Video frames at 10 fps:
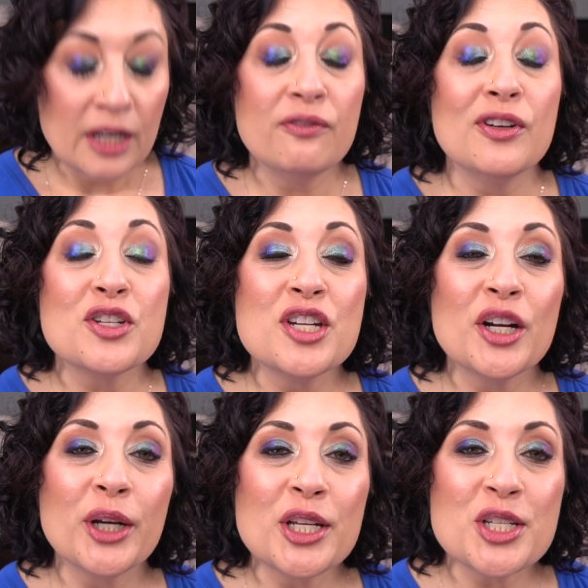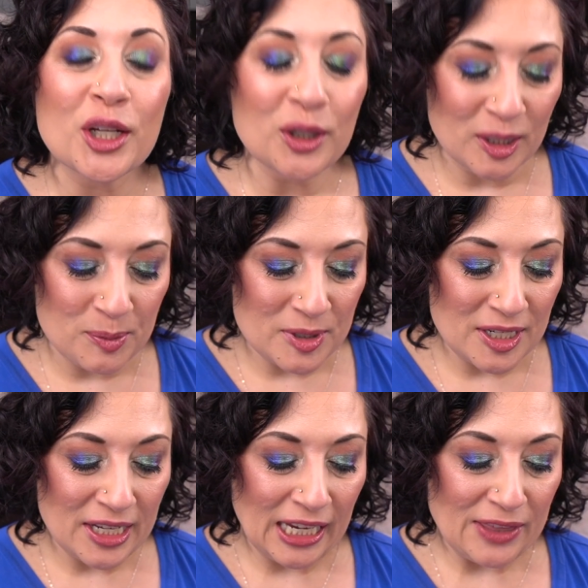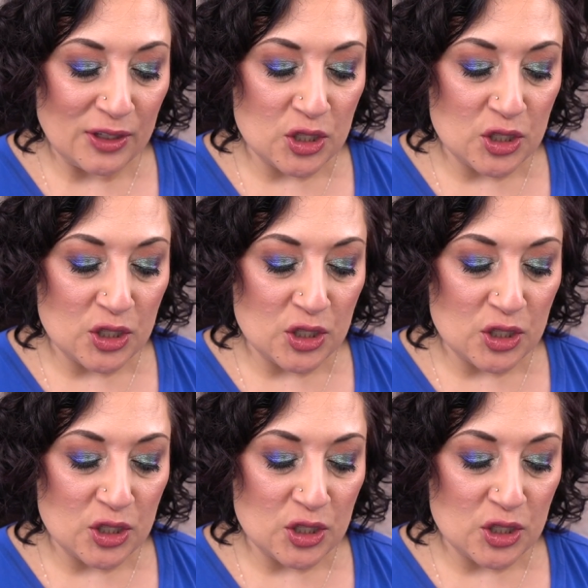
Visionary Gel Lipstick in the